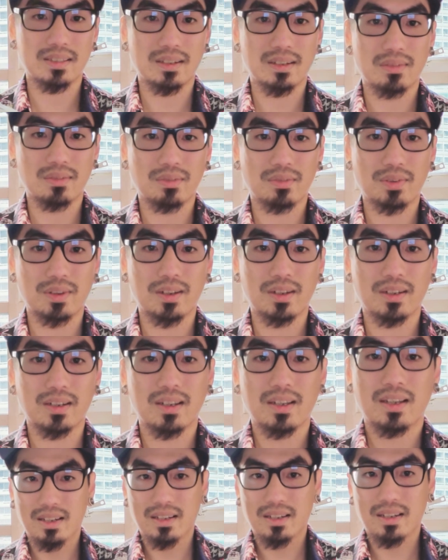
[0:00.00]
snug fit,
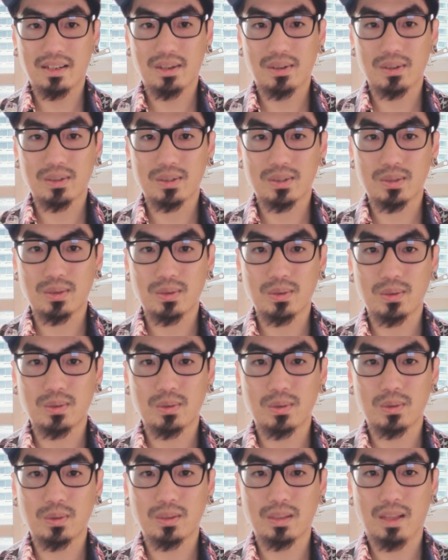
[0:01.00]
and I
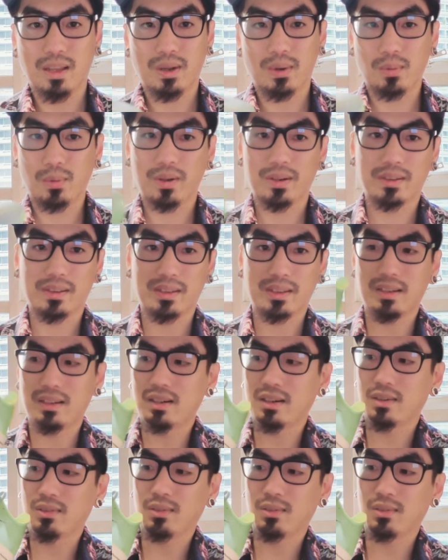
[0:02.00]
also like where the